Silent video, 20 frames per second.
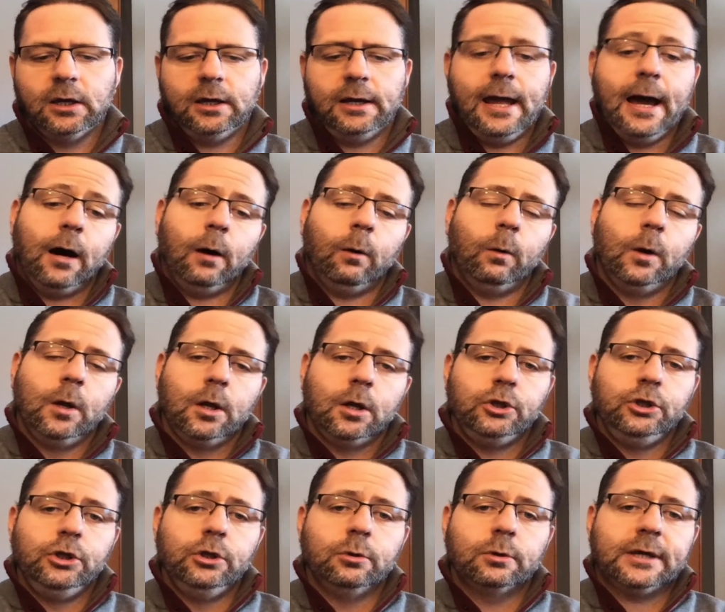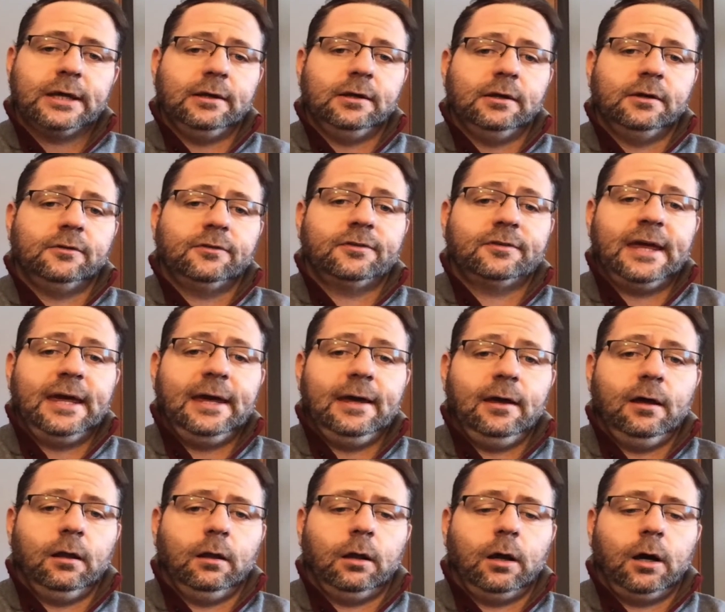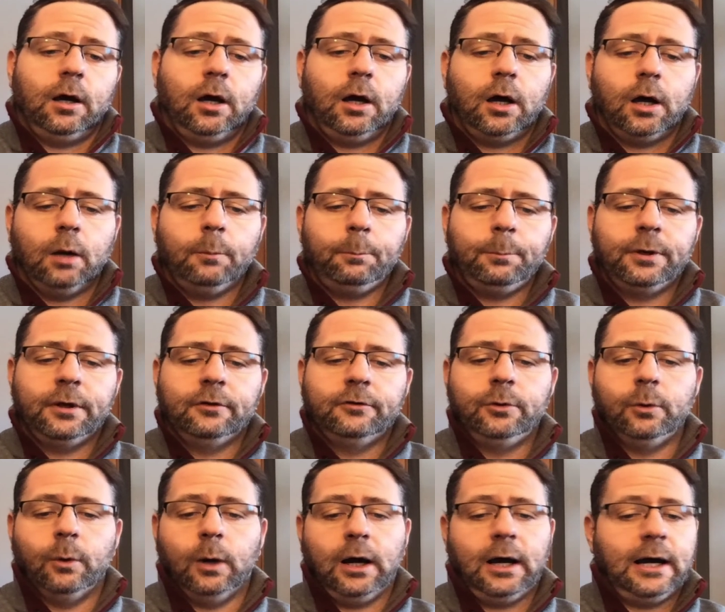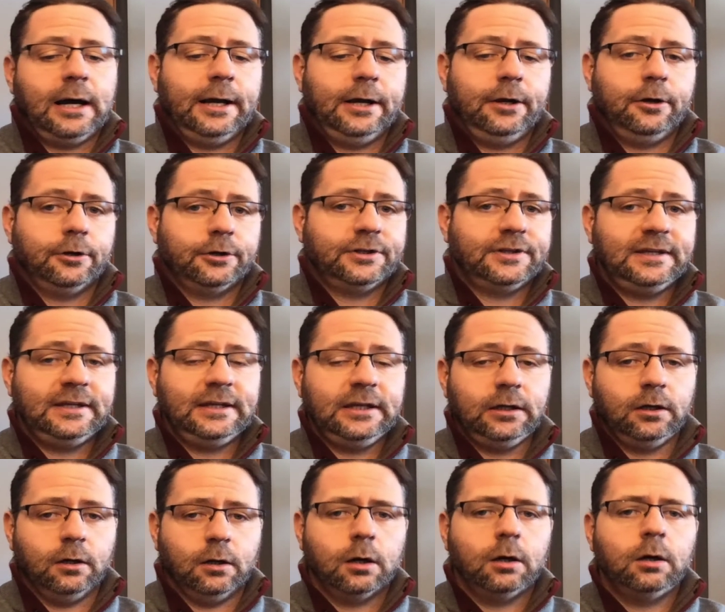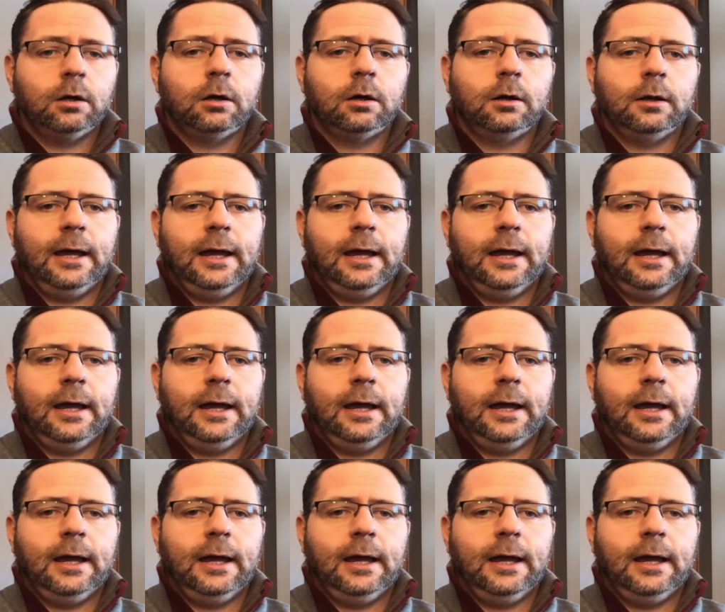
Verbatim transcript: Now, you can scale up to a higher tier.